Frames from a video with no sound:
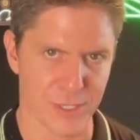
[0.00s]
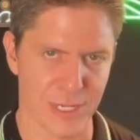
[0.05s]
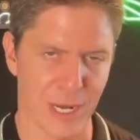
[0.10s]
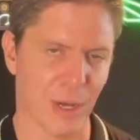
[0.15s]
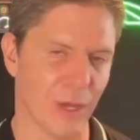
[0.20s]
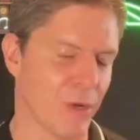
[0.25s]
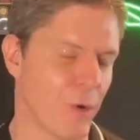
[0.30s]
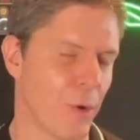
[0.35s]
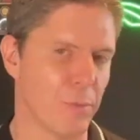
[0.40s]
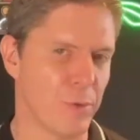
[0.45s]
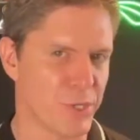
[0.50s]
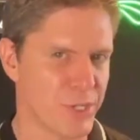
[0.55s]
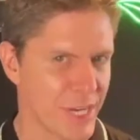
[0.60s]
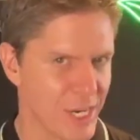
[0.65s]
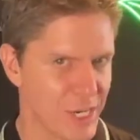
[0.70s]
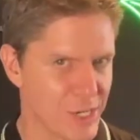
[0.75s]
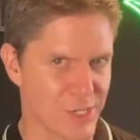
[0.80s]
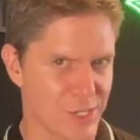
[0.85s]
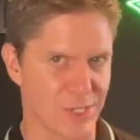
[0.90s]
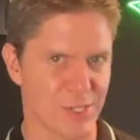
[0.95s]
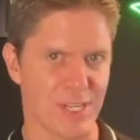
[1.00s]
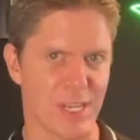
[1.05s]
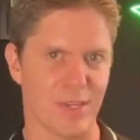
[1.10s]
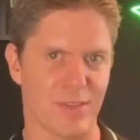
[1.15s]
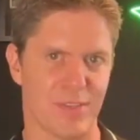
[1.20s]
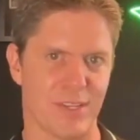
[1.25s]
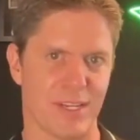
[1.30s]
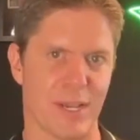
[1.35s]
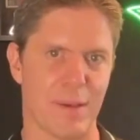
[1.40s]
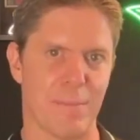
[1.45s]
Now I know mutation sounds
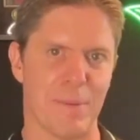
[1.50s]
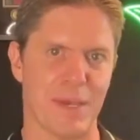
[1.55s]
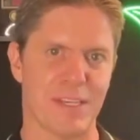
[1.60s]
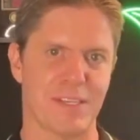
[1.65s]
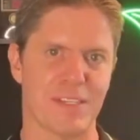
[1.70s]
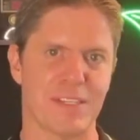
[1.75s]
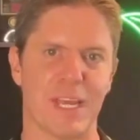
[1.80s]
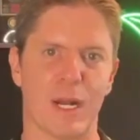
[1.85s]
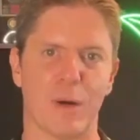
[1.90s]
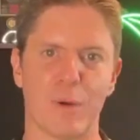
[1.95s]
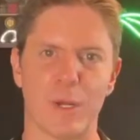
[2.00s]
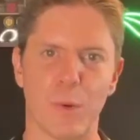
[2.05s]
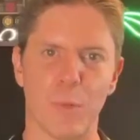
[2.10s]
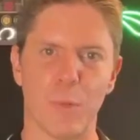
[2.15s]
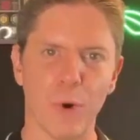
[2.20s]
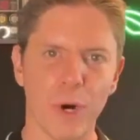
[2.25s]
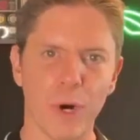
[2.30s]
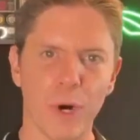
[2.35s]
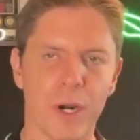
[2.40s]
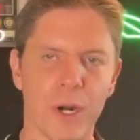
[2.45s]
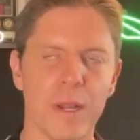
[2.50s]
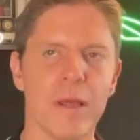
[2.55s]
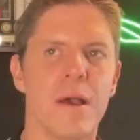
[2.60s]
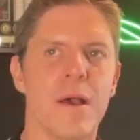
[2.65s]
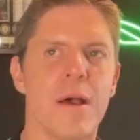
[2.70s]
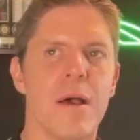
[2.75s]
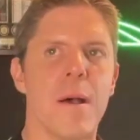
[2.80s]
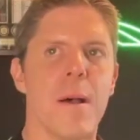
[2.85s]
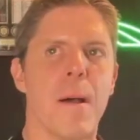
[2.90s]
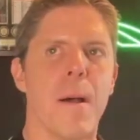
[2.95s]
like a big scary word,
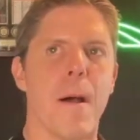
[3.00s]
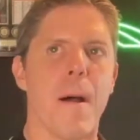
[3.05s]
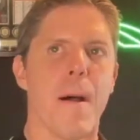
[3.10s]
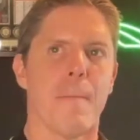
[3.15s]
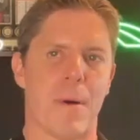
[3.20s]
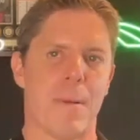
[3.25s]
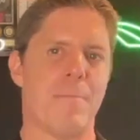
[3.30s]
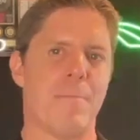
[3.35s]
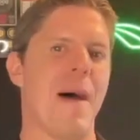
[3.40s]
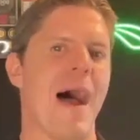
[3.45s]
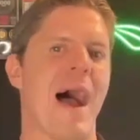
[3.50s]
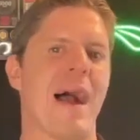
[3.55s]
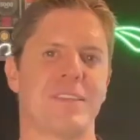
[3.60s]
but back